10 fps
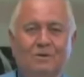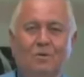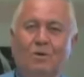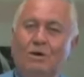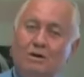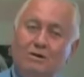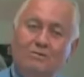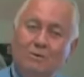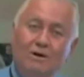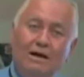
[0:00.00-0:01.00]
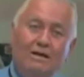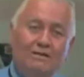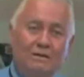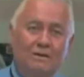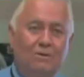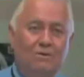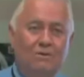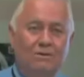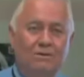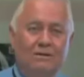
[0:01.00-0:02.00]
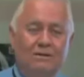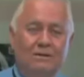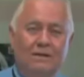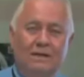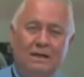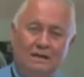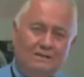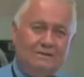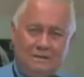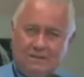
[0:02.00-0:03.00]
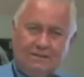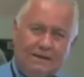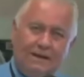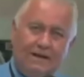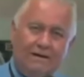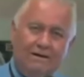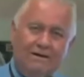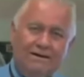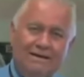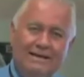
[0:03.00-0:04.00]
So where did the 4/9 go? It's still there.